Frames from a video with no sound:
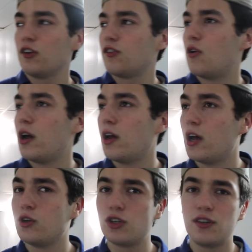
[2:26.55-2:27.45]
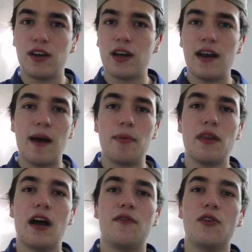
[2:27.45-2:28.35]
So I usually take a nap in
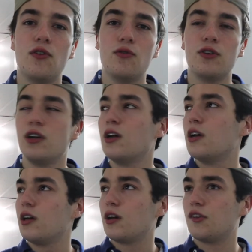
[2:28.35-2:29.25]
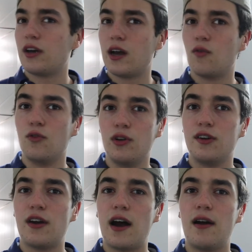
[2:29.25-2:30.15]
the afternoon because I get really
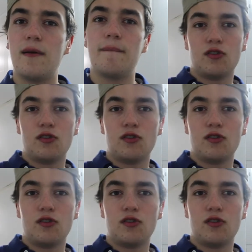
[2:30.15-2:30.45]
tired.